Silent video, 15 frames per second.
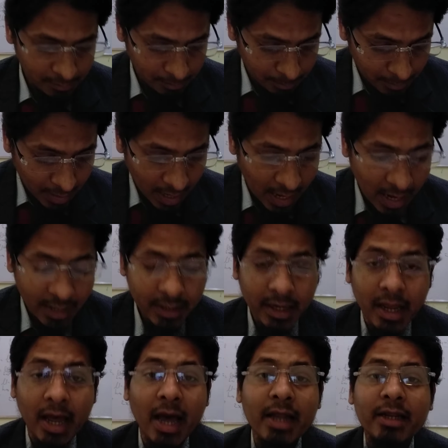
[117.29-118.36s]
man
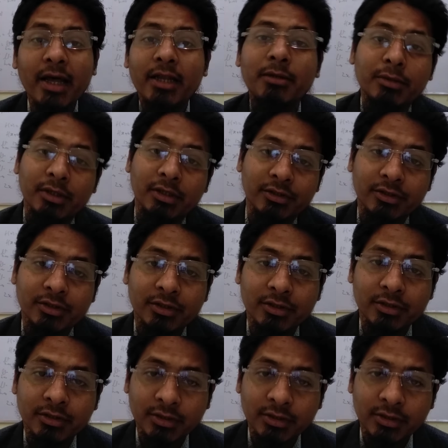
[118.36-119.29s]
and animals.